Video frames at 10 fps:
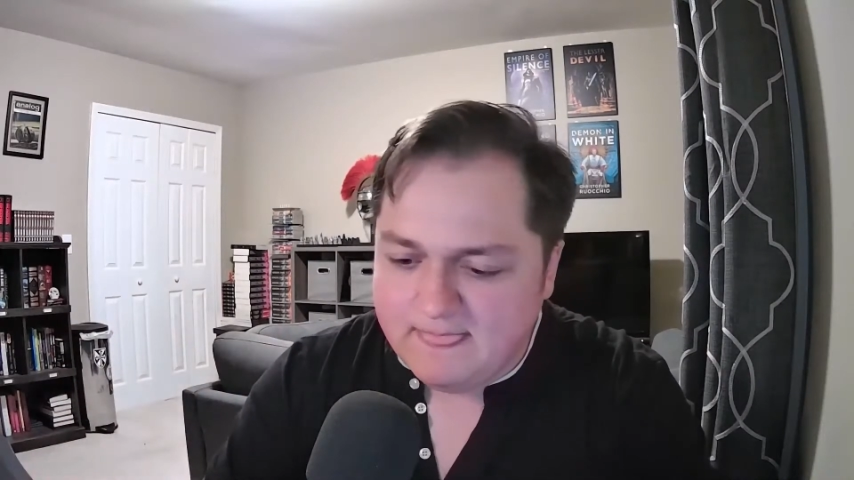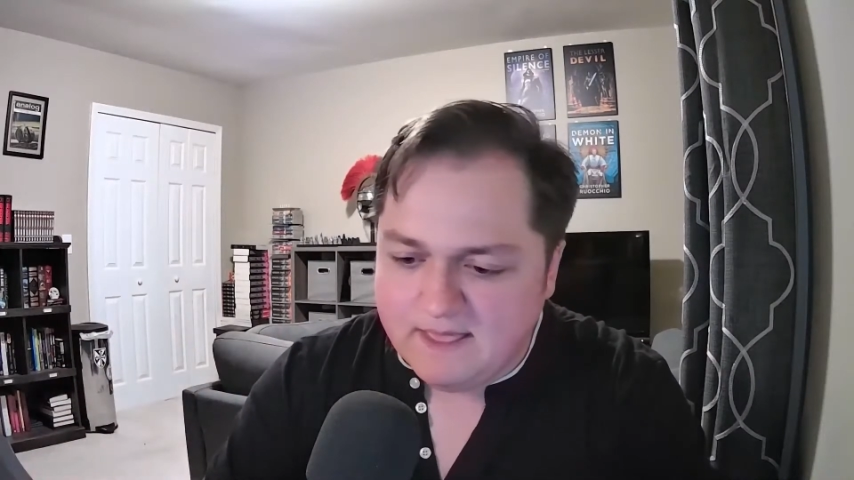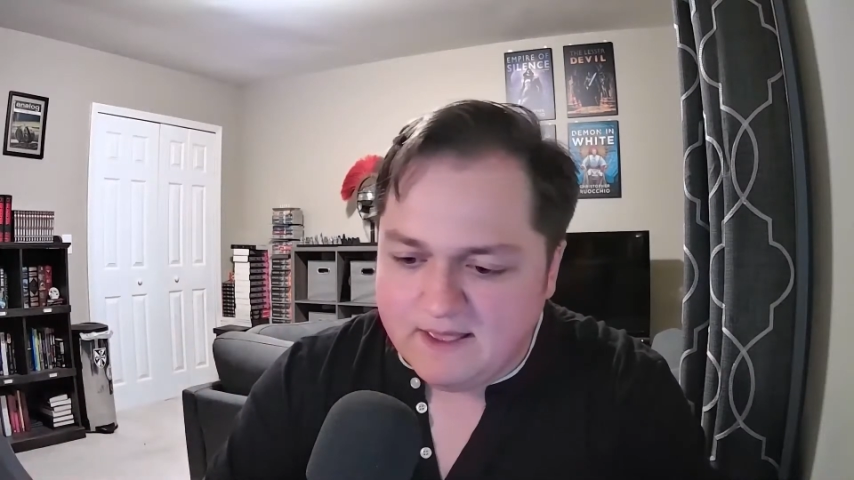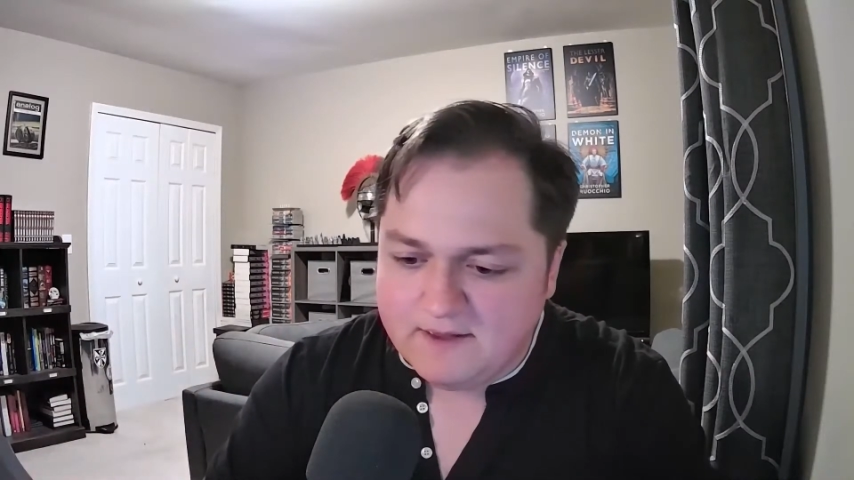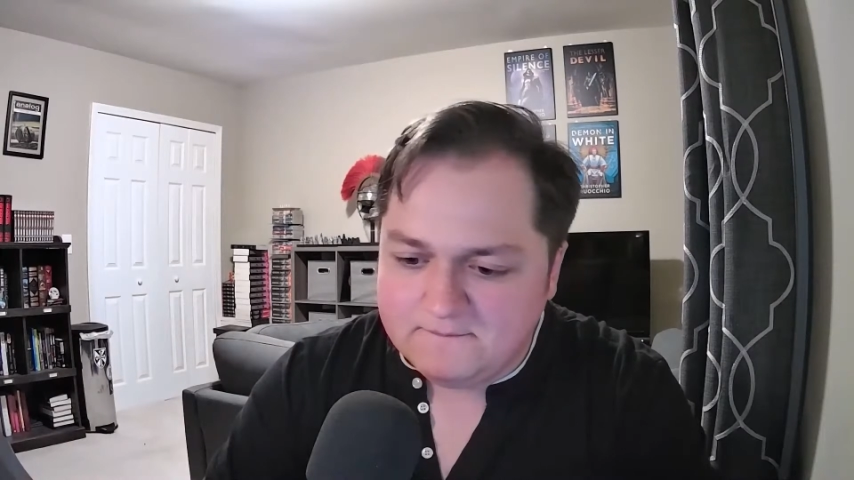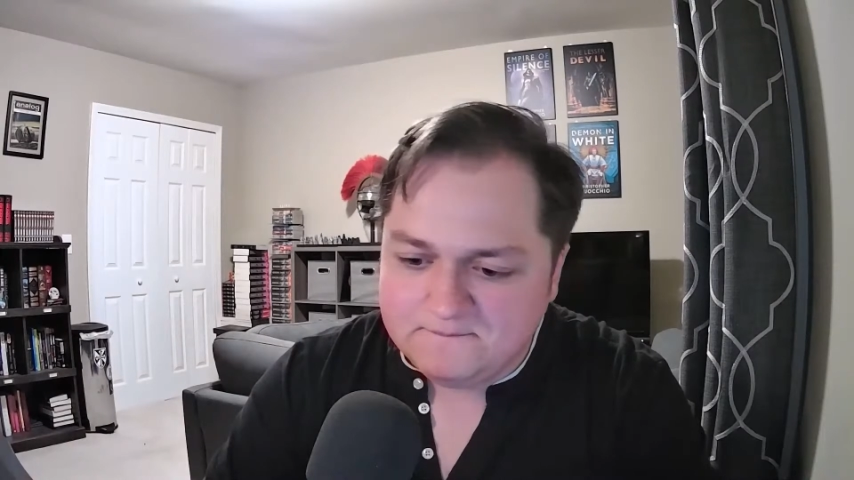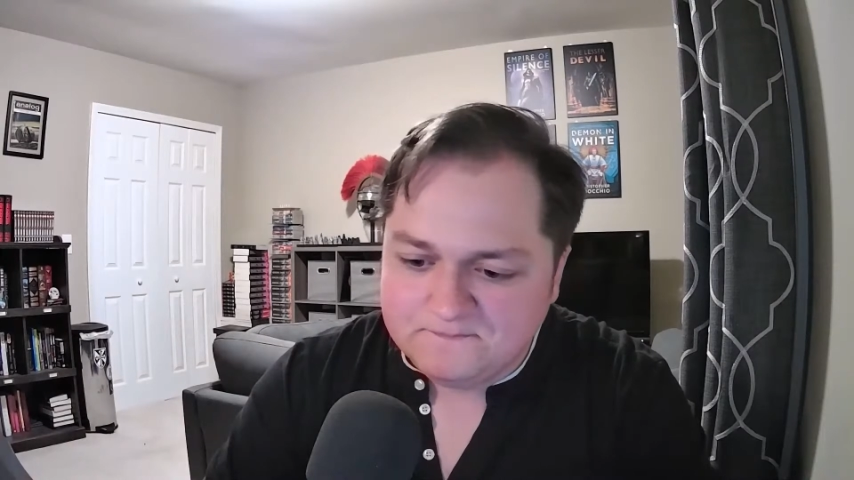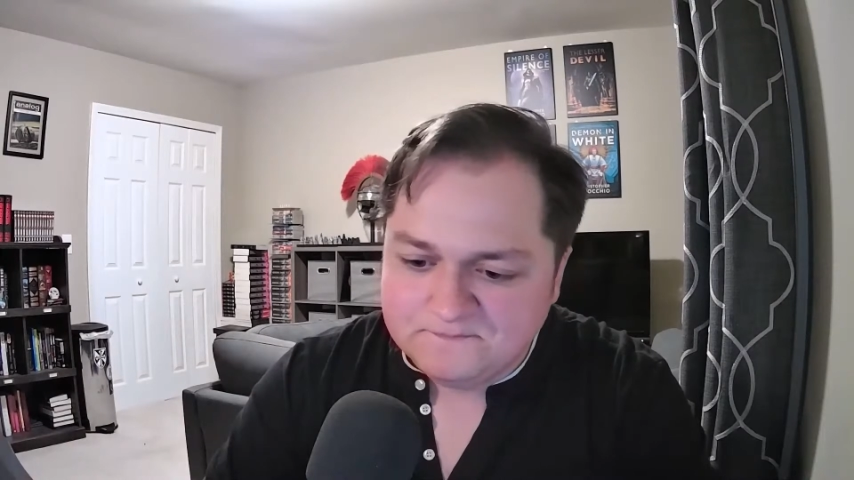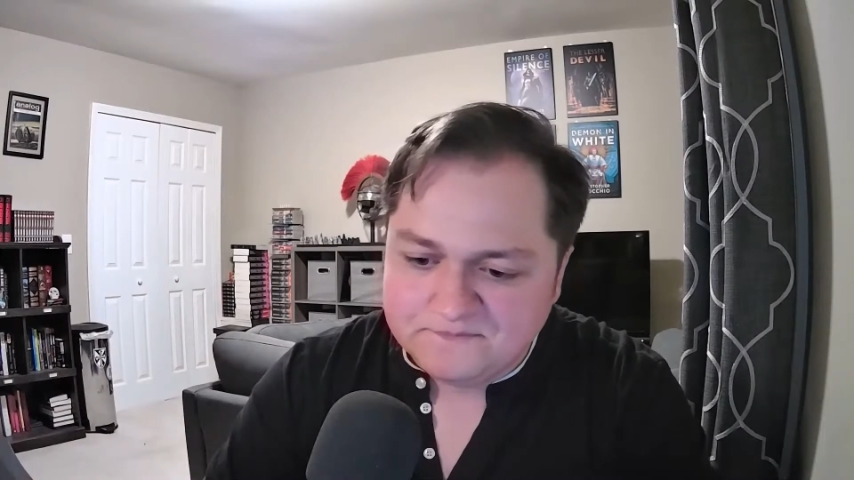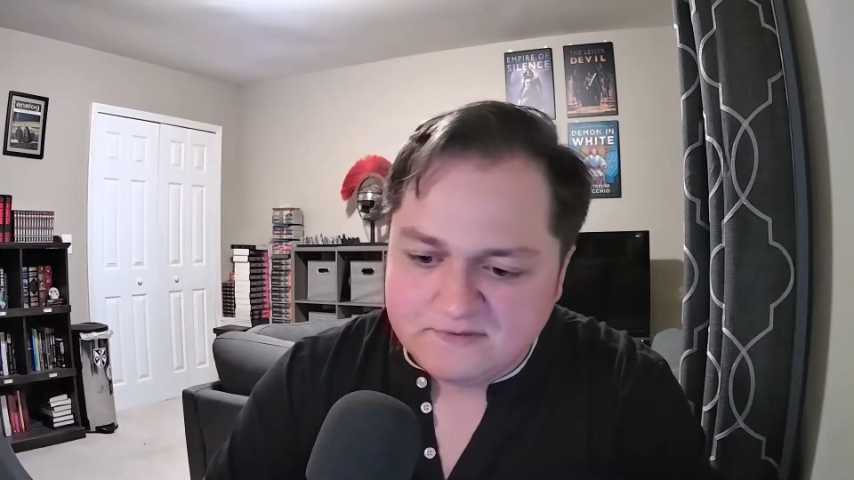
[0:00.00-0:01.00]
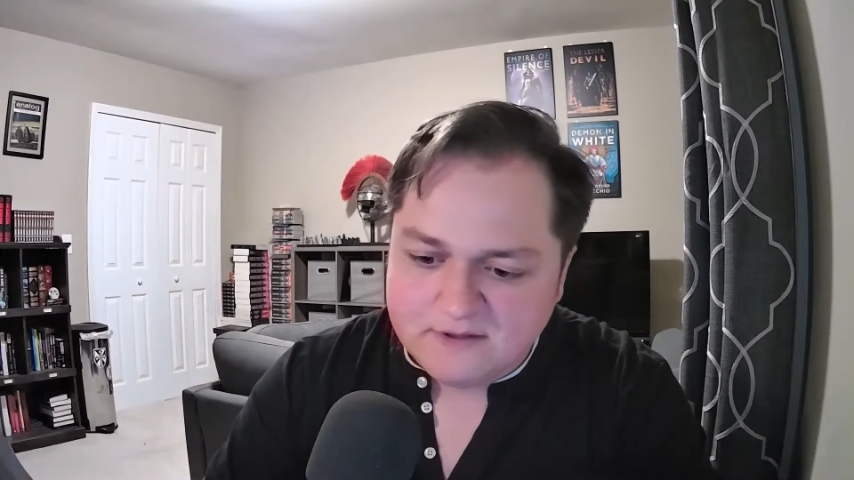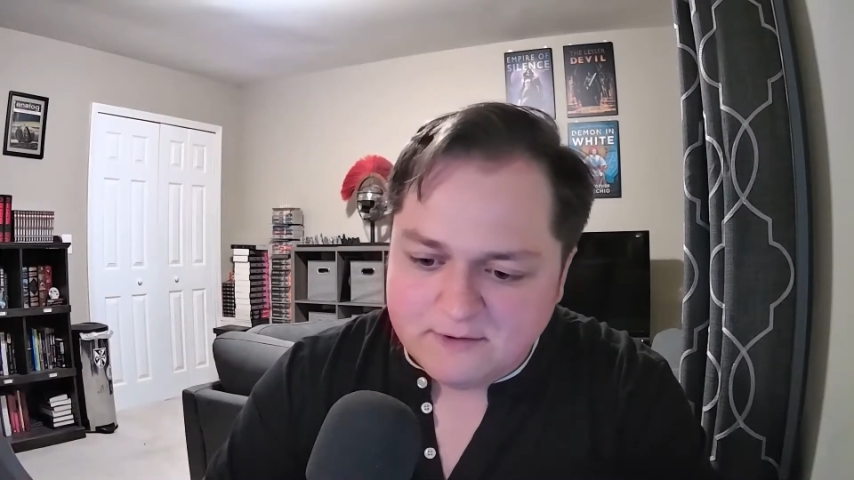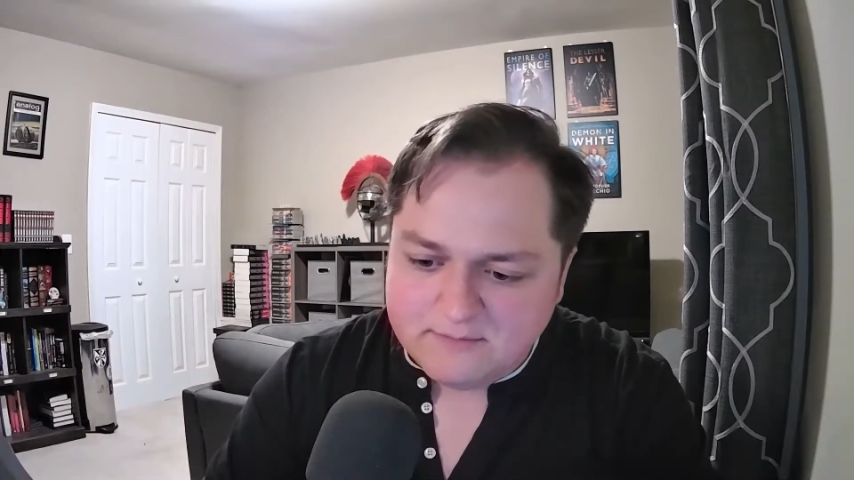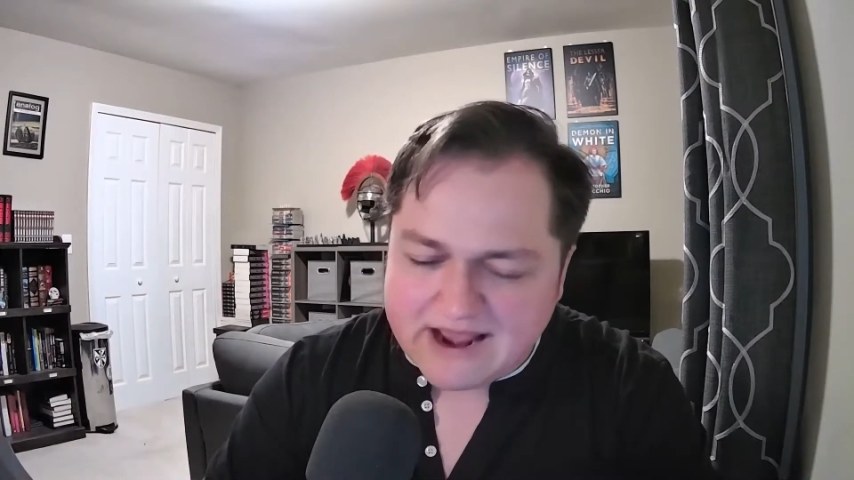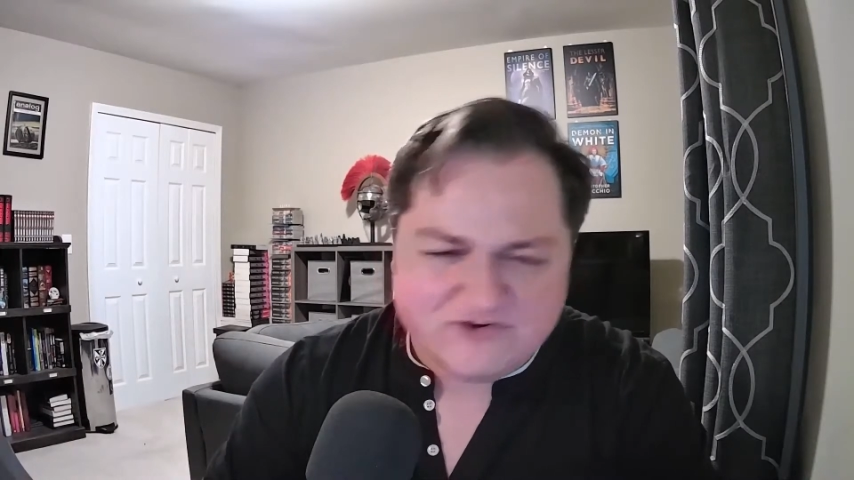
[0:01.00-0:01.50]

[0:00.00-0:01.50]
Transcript: But